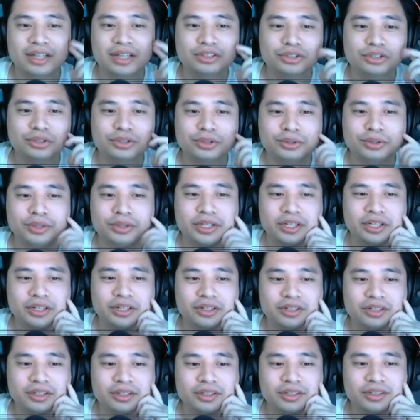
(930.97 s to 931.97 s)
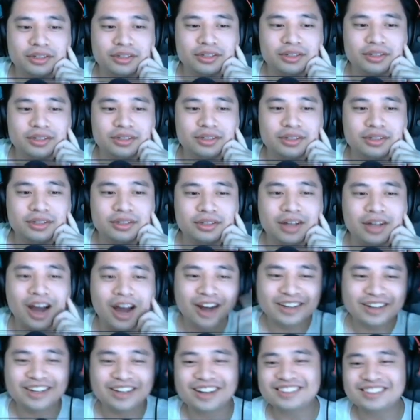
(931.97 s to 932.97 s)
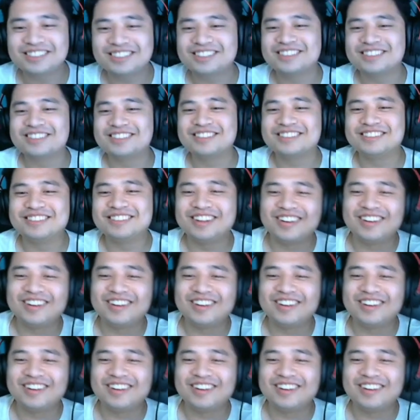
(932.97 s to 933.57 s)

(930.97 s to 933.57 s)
2 here. I got 2.